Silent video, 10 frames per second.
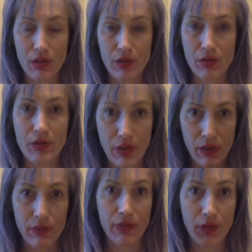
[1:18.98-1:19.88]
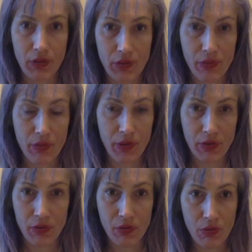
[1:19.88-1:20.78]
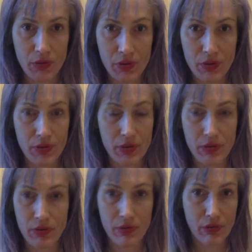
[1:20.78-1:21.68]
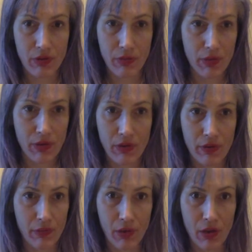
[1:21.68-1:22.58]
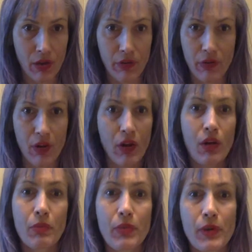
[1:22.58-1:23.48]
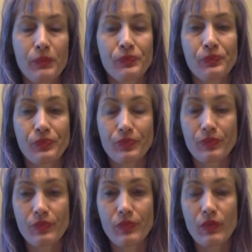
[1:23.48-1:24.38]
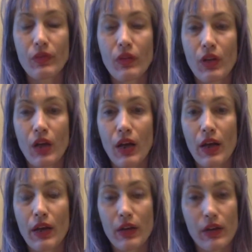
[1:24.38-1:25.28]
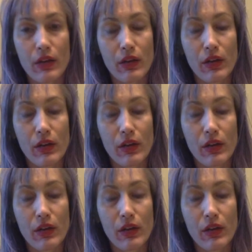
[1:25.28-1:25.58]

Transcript: sure, I live here, this place is gorgeous, there's creepy dolls and paintings, but I